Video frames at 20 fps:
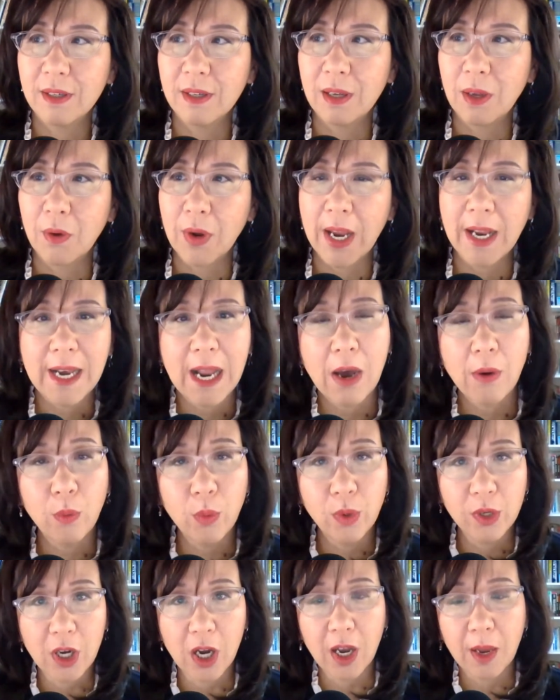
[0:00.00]
okay, now
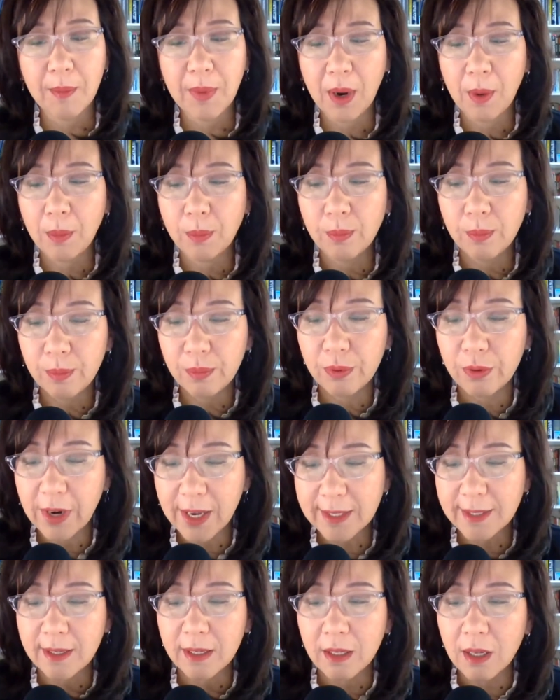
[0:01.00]
we're talking about
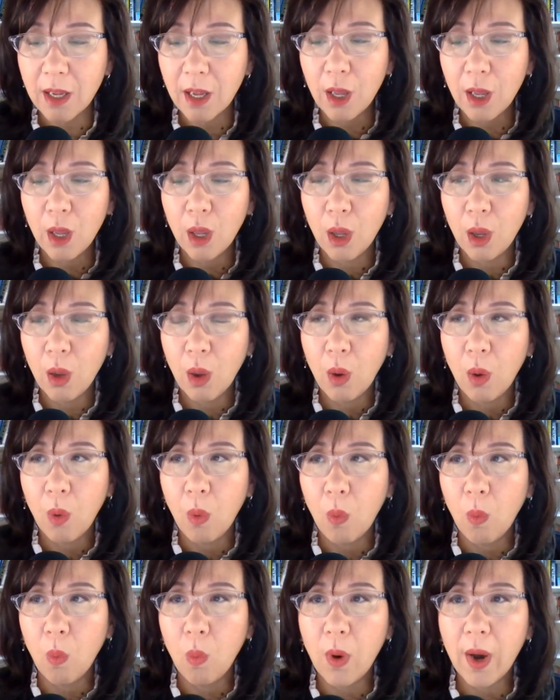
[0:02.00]
present.
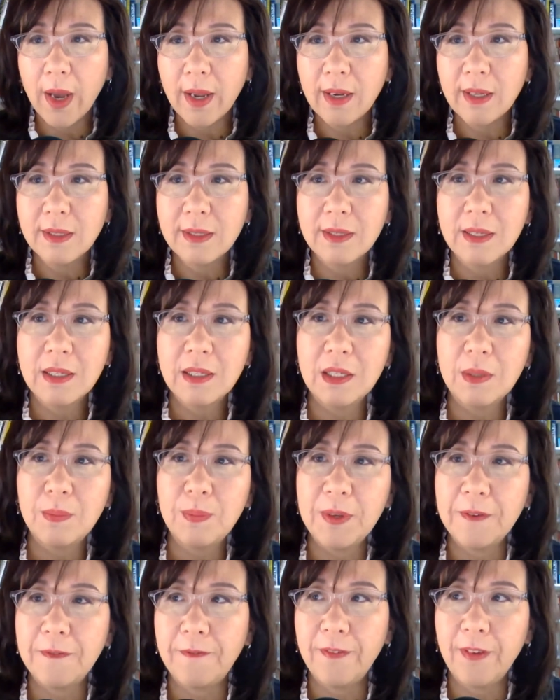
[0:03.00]
What does
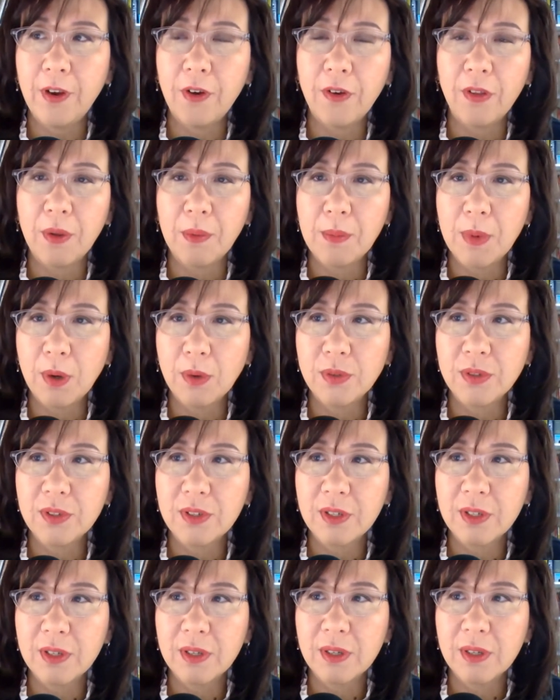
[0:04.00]
CCP fear the
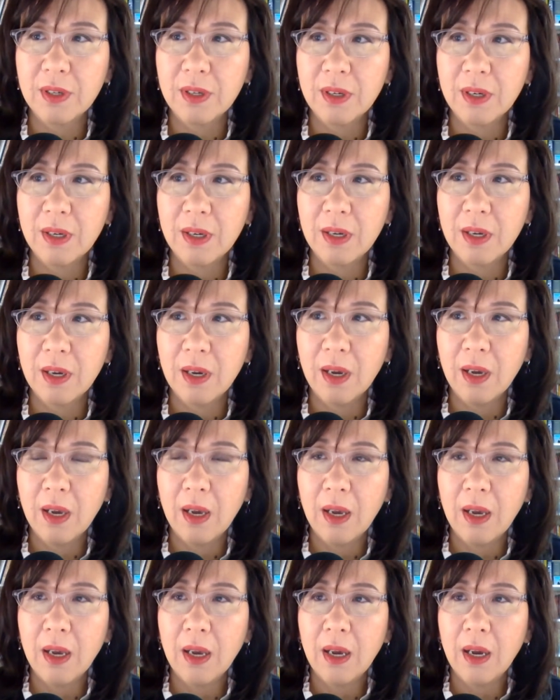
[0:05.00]
most?
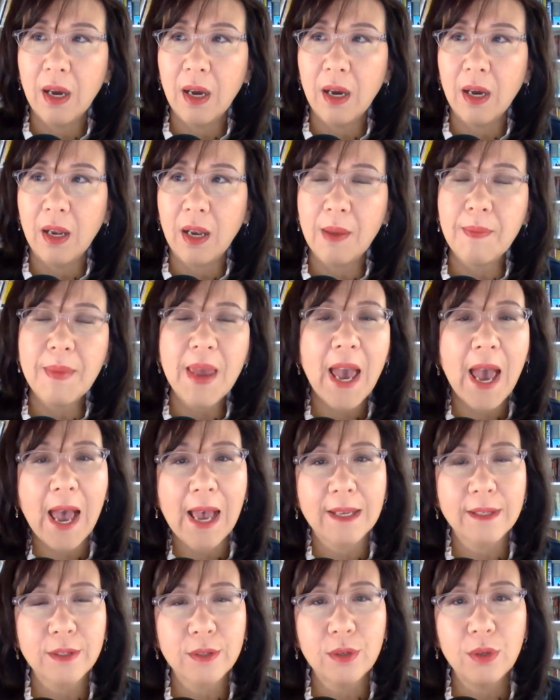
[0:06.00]
Let me
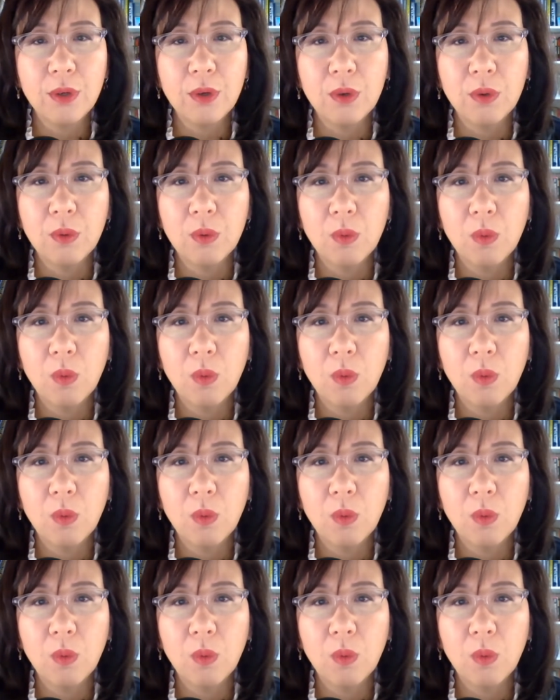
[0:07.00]
ask you,